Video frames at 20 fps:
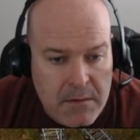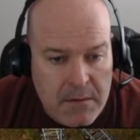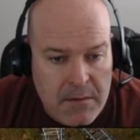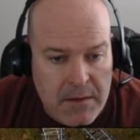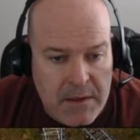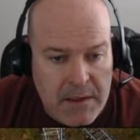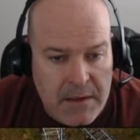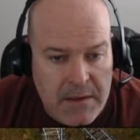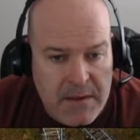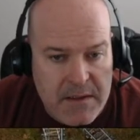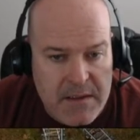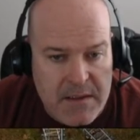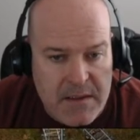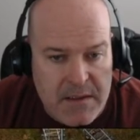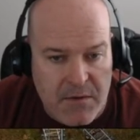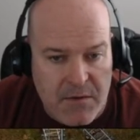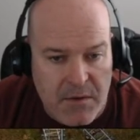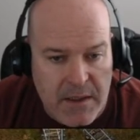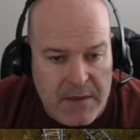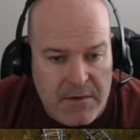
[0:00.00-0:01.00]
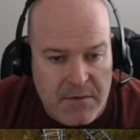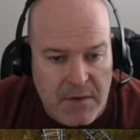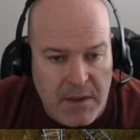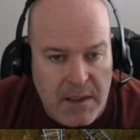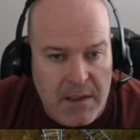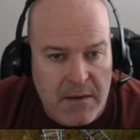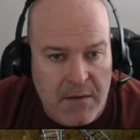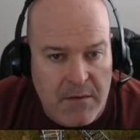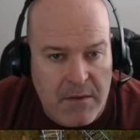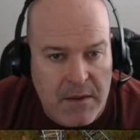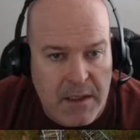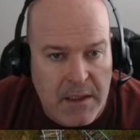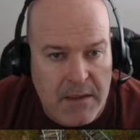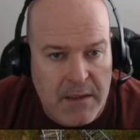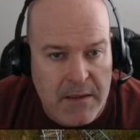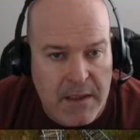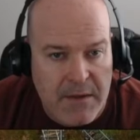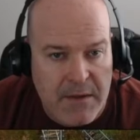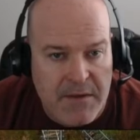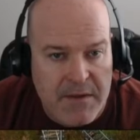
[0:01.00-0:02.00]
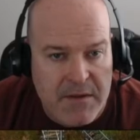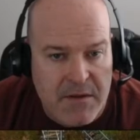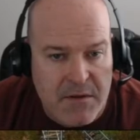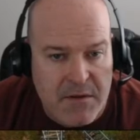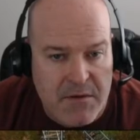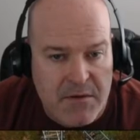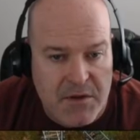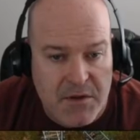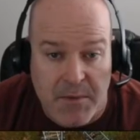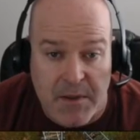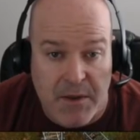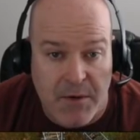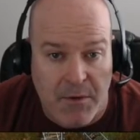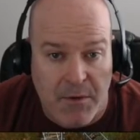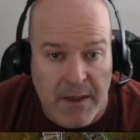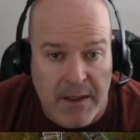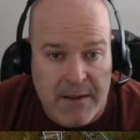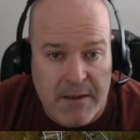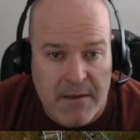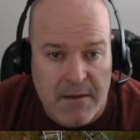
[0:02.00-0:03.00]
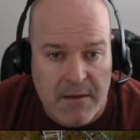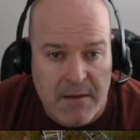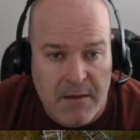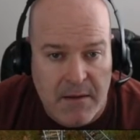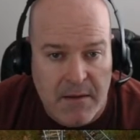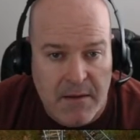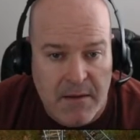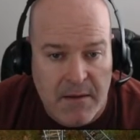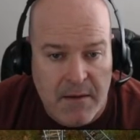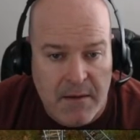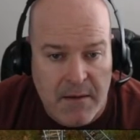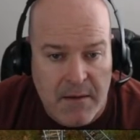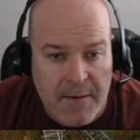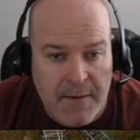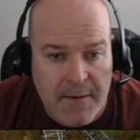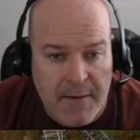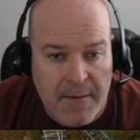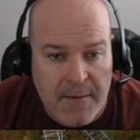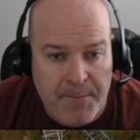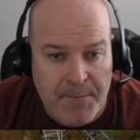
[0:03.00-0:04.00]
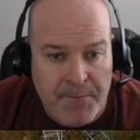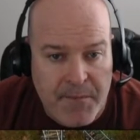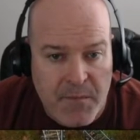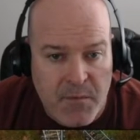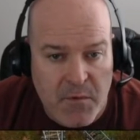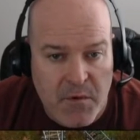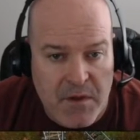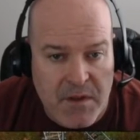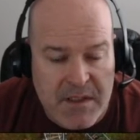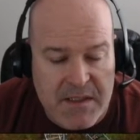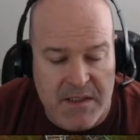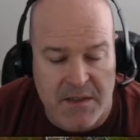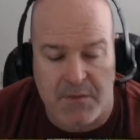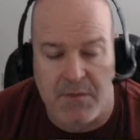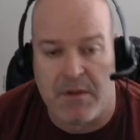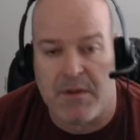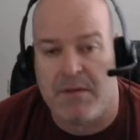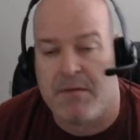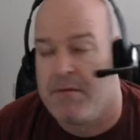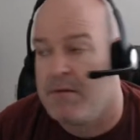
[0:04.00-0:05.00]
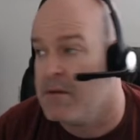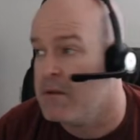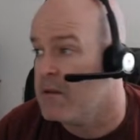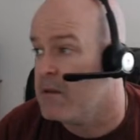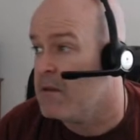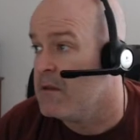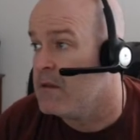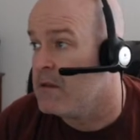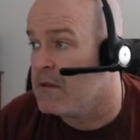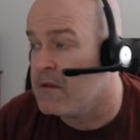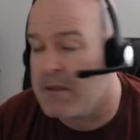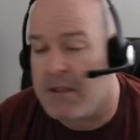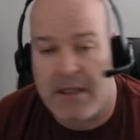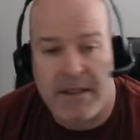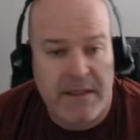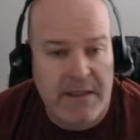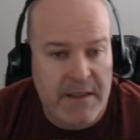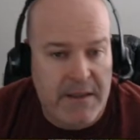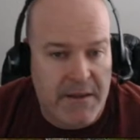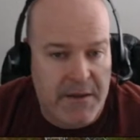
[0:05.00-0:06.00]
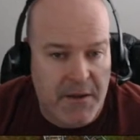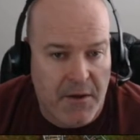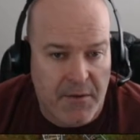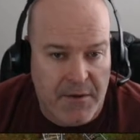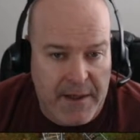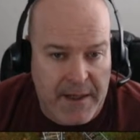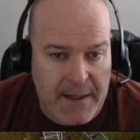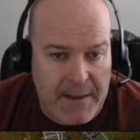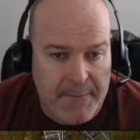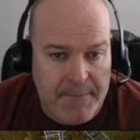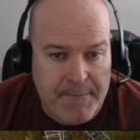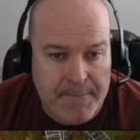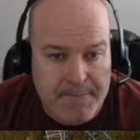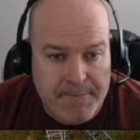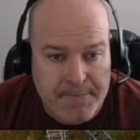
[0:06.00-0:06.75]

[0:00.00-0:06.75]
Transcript: Okay, this is correct, right? Okay, now these should be correct. What are these doing? Kind of need to know that.